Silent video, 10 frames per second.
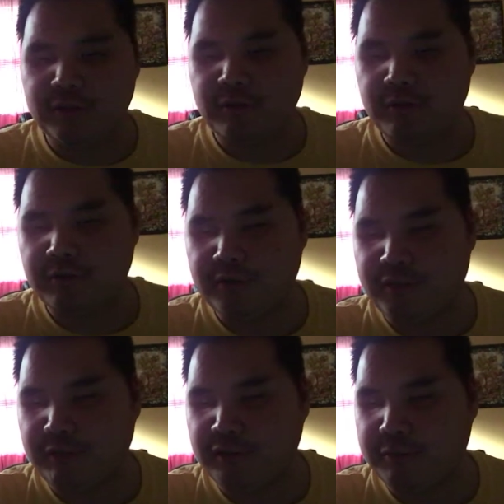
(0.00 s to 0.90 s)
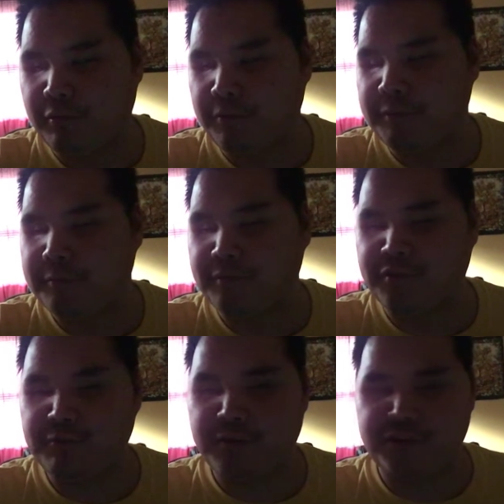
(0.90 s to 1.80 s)
to bore people
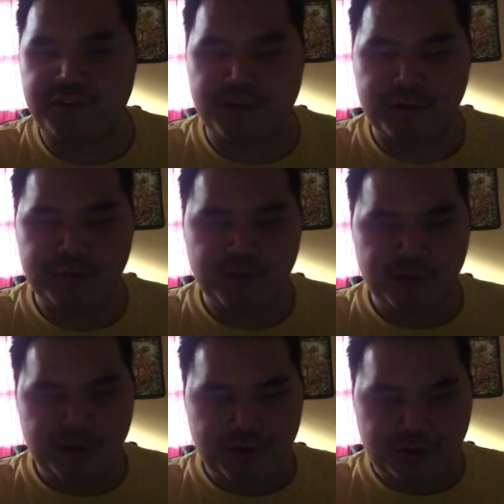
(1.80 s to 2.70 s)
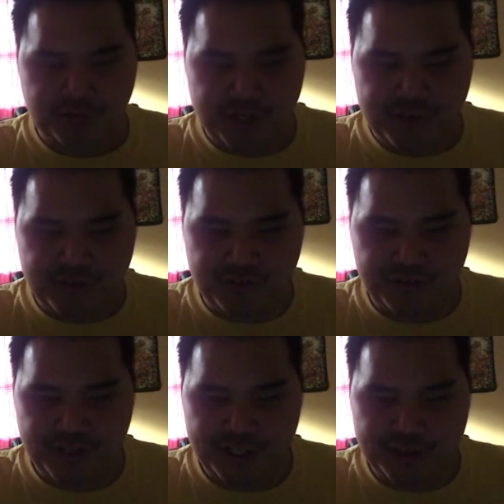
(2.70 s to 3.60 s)
too much here. So that's
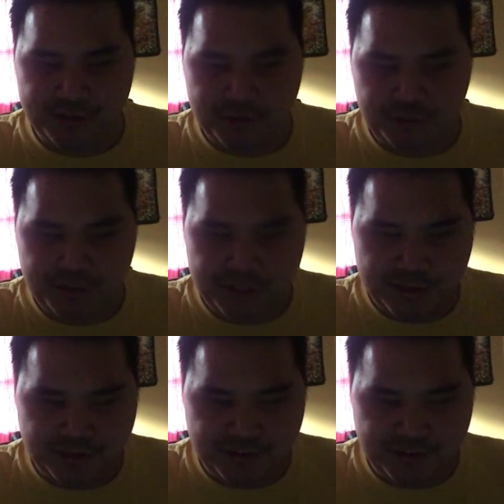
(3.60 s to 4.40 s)
just a lot of those piano